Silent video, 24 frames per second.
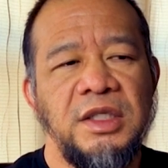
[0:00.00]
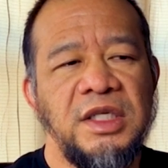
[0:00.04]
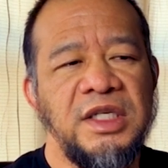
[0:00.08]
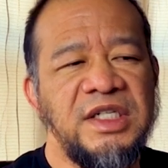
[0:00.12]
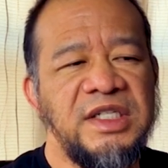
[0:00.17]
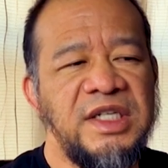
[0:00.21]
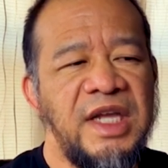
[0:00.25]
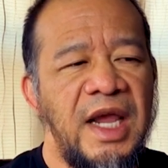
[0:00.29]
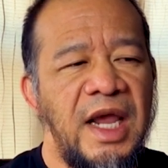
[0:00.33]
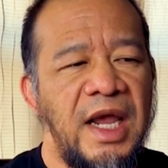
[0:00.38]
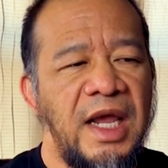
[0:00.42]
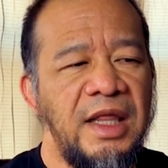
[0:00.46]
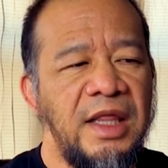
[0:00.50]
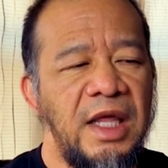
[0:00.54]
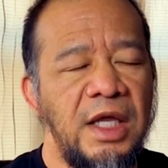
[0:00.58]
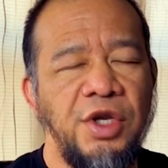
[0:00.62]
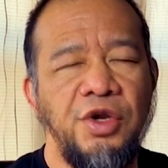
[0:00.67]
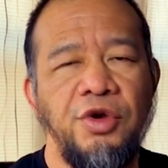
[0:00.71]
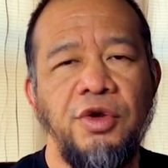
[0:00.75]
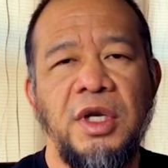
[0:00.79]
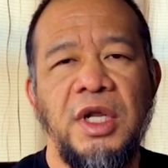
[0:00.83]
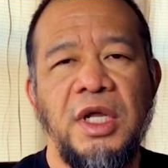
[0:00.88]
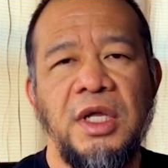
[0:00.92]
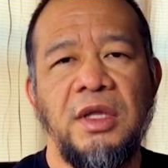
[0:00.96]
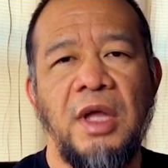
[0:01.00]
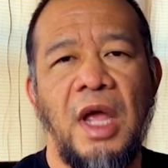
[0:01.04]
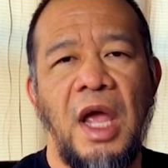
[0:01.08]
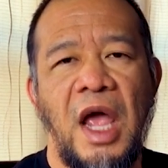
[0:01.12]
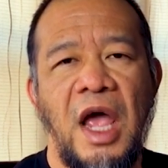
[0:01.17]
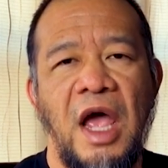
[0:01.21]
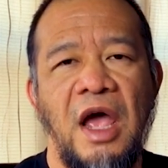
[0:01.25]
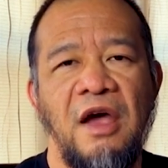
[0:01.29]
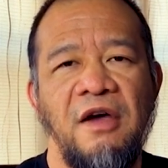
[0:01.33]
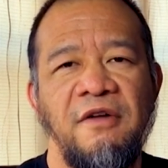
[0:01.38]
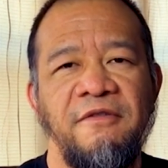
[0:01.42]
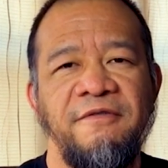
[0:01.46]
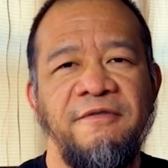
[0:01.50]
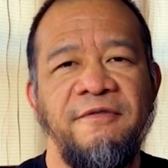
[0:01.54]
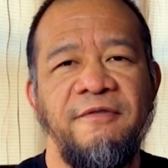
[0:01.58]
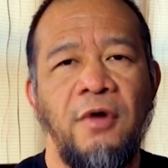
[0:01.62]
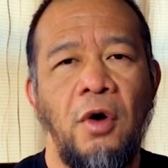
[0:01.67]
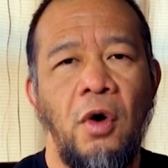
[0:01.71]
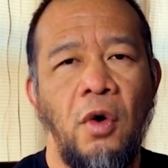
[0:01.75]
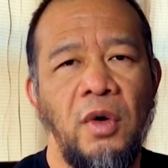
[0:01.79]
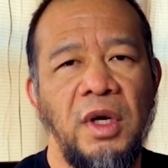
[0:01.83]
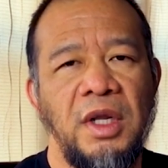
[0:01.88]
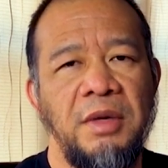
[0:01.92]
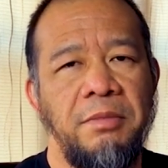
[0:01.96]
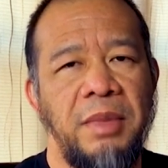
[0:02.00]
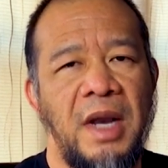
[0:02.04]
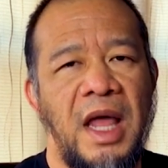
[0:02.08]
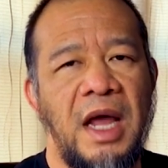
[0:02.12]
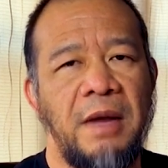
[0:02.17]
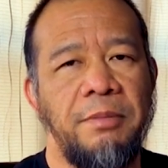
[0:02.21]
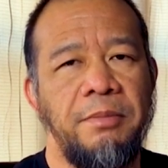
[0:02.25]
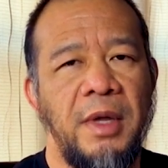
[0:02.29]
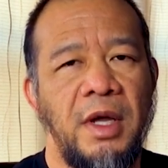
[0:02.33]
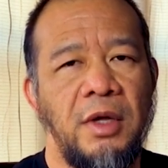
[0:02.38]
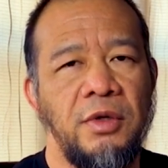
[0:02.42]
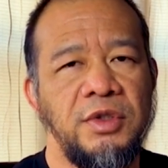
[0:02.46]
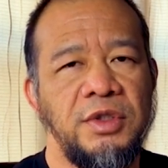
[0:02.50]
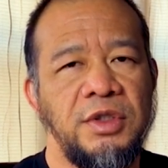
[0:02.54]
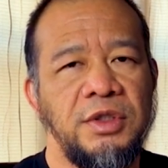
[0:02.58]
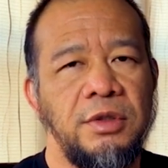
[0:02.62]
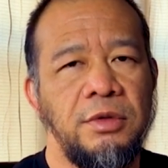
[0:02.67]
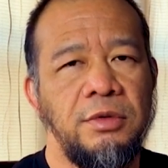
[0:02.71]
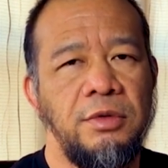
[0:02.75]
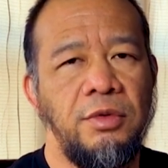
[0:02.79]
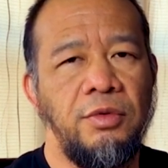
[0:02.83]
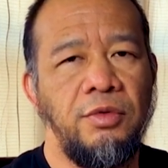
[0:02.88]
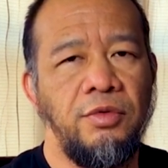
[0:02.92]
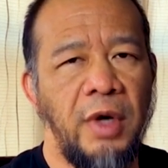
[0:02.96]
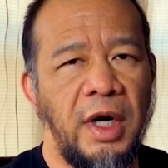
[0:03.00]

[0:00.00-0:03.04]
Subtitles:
to say that you need to have only black belts